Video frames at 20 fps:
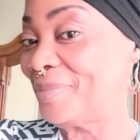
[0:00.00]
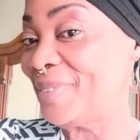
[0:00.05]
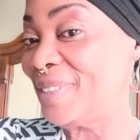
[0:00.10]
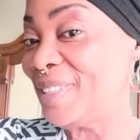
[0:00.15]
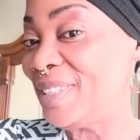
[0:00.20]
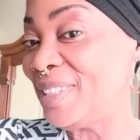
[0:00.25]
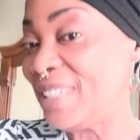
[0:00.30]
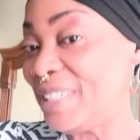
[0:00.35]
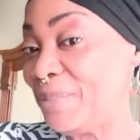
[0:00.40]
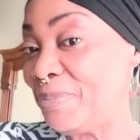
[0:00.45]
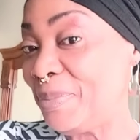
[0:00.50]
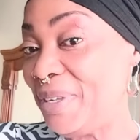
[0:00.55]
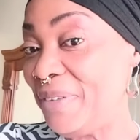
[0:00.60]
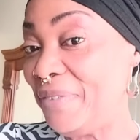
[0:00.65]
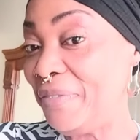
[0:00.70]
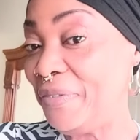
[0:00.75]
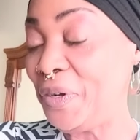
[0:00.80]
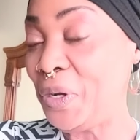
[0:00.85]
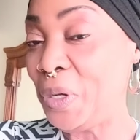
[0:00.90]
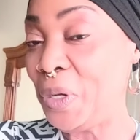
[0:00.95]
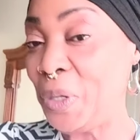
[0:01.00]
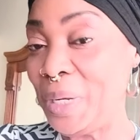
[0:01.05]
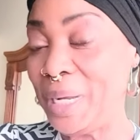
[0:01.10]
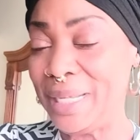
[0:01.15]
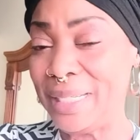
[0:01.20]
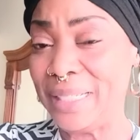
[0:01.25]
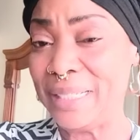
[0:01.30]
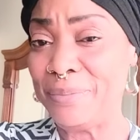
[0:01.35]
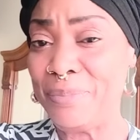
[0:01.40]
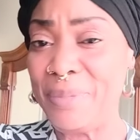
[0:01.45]
just be
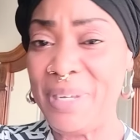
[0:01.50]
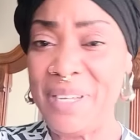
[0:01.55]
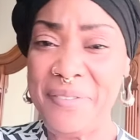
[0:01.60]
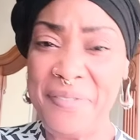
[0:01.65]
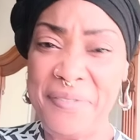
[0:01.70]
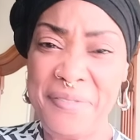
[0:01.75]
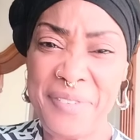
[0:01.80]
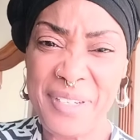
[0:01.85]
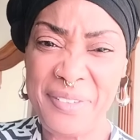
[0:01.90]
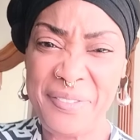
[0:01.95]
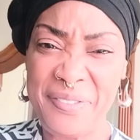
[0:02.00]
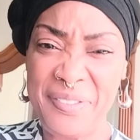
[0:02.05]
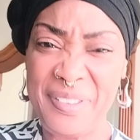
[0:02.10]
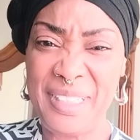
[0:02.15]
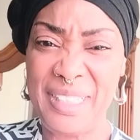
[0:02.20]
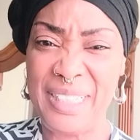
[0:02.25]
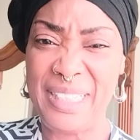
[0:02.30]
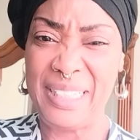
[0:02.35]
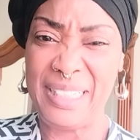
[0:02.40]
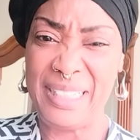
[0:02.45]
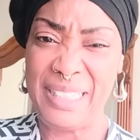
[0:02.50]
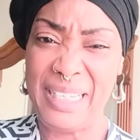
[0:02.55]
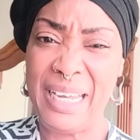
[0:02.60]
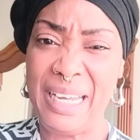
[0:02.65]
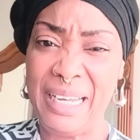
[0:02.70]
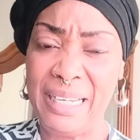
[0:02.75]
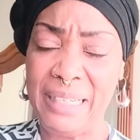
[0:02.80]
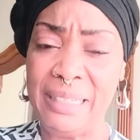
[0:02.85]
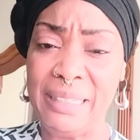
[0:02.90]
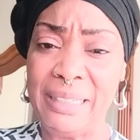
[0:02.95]
flawless. Be 50, yeah?
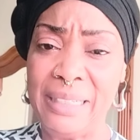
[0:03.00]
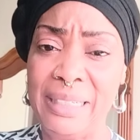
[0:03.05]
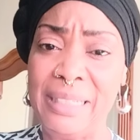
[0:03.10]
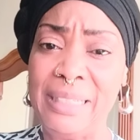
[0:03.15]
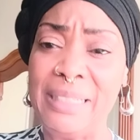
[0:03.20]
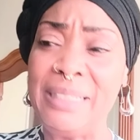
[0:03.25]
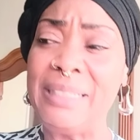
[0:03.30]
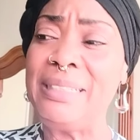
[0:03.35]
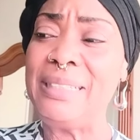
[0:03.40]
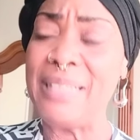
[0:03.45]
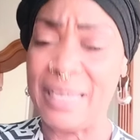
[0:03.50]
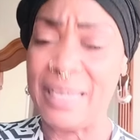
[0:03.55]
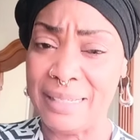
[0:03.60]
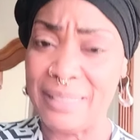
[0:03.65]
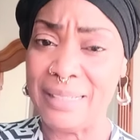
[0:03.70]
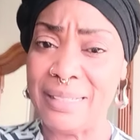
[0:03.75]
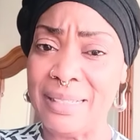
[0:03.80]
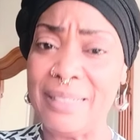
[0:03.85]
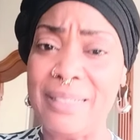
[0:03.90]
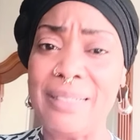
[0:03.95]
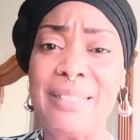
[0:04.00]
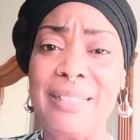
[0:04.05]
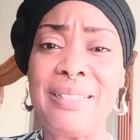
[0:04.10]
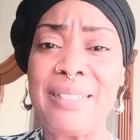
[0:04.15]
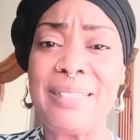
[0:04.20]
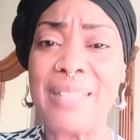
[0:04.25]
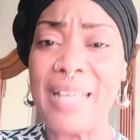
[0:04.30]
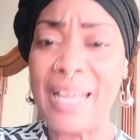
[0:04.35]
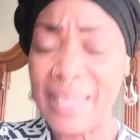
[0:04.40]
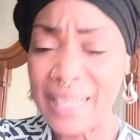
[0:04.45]
Yes. The
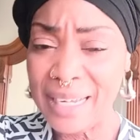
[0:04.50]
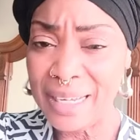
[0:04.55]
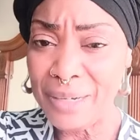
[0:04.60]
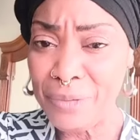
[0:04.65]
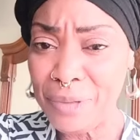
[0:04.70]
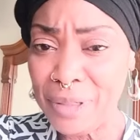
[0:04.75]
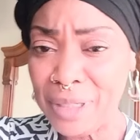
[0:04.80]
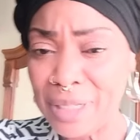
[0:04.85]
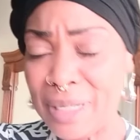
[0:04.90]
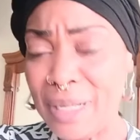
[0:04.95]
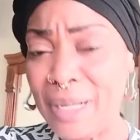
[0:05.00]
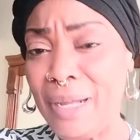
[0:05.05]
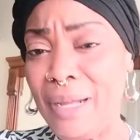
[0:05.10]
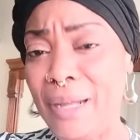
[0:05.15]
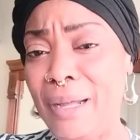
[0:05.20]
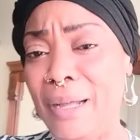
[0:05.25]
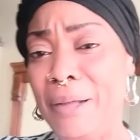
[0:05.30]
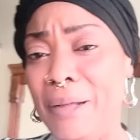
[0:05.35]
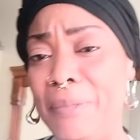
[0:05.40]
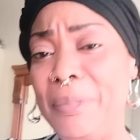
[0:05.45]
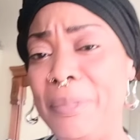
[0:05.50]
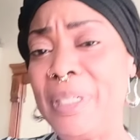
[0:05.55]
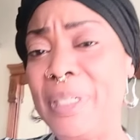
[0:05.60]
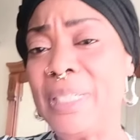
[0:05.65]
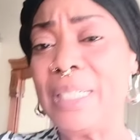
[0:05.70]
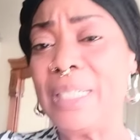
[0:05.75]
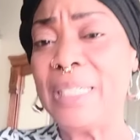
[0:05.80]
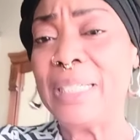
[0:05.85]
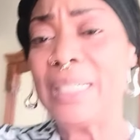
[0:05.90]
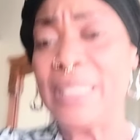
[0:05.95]
sagging will come.
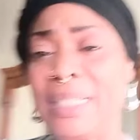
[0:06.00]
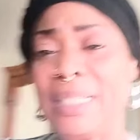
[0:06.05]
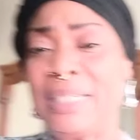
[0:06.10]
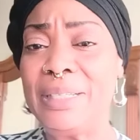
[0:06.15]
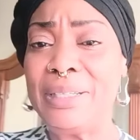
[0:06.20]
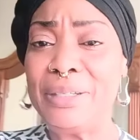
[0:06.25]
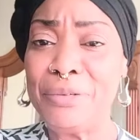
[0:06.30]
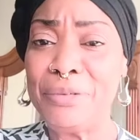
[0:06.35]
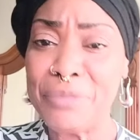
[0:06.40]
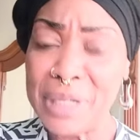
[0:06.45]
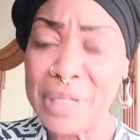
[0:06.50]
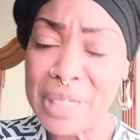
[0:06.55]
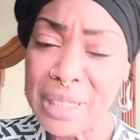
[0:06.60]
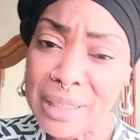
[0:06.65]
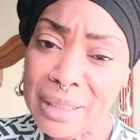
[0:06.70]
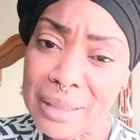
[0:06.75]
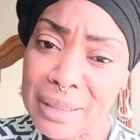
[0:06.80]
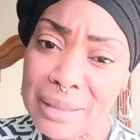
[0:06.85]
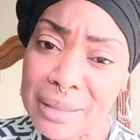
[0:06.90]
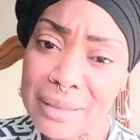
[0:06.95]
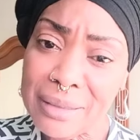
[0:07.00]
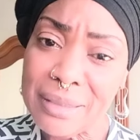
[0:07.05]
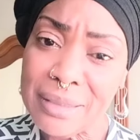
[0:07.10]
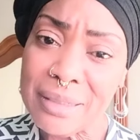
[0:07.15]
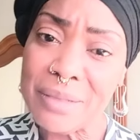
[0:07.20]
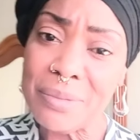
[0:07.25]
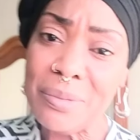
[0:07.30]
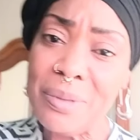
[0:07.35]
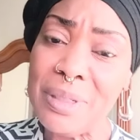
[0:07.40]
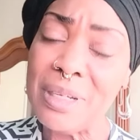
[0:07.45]
The wrinkles
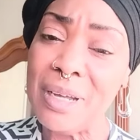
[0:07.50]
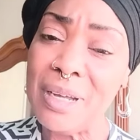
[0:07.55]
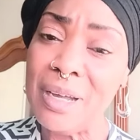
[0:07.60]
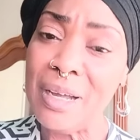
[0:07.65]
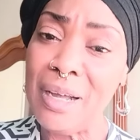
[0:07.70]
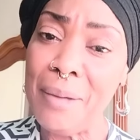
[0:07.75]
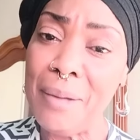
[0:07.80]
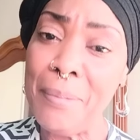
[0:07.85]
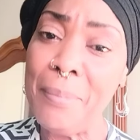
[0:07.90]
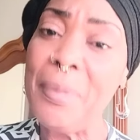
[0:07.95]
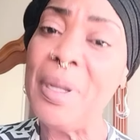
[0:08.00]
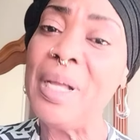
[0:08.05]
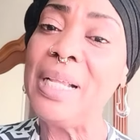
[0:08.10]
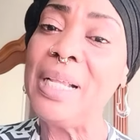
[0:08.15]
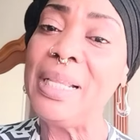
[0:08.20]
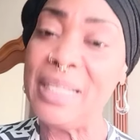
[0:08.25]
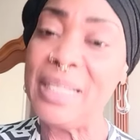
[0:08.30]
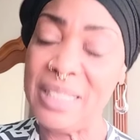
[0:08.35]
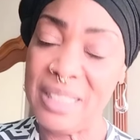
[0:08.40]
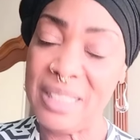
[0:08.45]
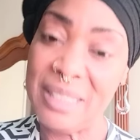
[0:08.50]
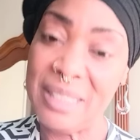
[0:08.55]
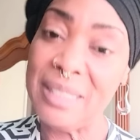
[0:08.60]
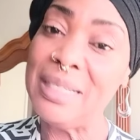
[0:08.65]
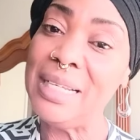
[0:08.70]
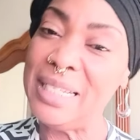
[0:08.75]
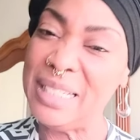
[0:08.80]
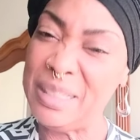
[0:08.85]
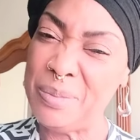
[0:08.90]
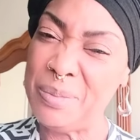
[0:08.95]
will come. But
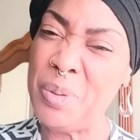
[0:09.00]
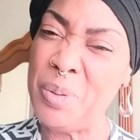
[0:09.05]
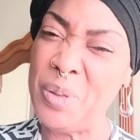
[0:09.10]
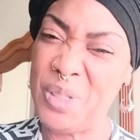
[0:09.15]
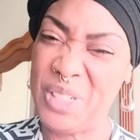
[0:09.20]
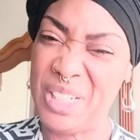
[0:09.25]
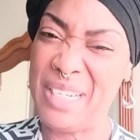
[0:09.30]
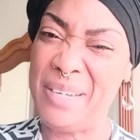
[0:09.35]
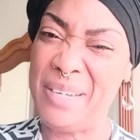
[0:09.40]
let's push it